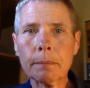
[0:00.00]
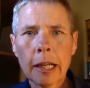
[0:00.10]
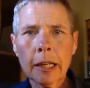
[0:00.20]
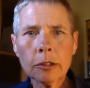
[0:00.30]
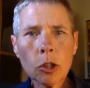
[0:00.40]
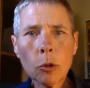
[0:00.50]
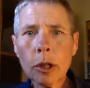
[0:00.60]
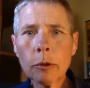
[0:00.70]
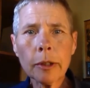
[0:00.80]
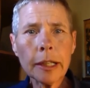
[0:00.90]
Here's a
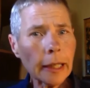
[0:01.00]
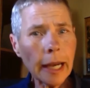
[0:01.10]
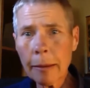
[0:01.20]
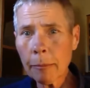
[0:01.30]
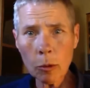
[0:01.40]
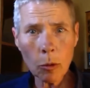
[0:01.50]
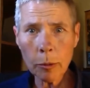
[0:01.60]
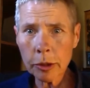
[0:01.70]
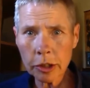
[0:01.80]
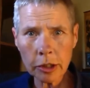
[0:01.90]
quick recap on what
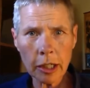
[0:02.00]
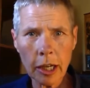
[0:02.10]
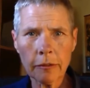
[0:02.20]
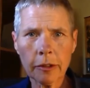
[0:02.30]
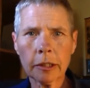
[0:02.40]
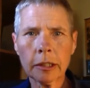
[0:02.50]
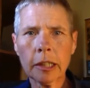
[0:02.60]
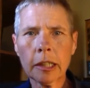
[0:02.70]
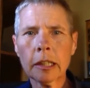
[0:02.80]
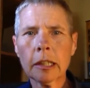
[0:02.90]
we just covered.
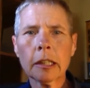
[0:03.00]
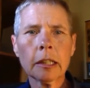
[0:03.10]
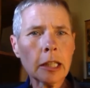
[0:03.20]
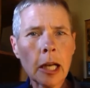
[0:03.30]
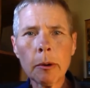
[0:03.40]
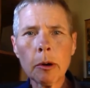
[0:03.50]
Number